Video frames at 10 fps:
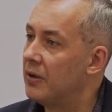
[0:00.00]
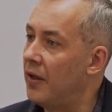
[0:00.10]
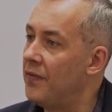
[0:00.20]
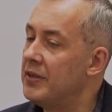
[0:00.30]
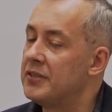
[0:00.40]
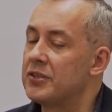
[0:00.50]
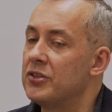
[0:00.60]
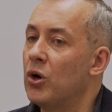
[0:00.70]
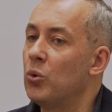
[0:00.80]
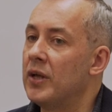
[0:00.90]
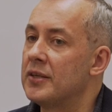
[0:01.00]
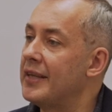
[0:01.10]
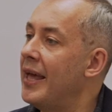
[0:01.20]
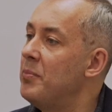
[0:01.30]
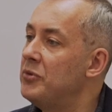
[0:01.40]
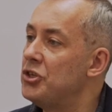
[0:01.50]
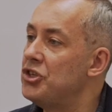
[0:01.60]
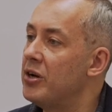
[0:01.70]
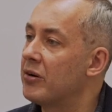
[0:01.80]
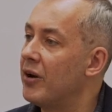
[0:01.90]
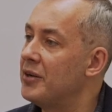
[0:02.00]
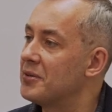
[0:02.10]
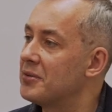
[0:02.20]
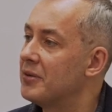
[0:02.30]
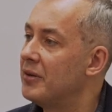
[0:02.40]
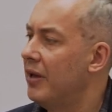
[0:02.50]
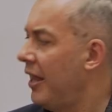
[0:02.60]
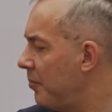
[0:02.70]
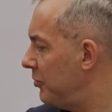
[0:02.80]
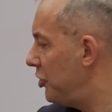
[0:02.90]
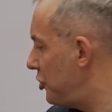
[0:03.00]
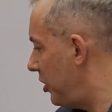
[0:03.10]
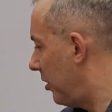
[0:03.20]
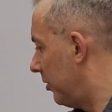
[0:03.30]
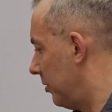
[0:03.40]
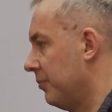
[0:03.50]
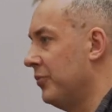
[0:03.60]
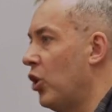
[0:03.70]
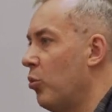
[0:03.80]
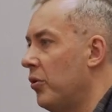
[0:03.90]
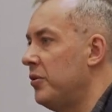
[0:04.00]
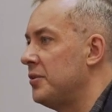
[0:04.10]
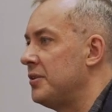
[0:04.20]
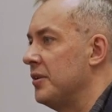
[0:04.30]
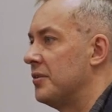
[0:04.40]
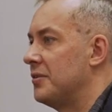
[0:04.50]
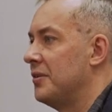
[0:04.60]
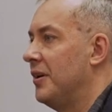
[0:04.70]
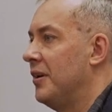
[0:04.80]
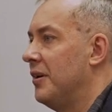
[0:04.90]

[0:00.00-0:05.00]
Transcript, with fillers: And this is known as empty chair crisis. Empty chair. Nobody sits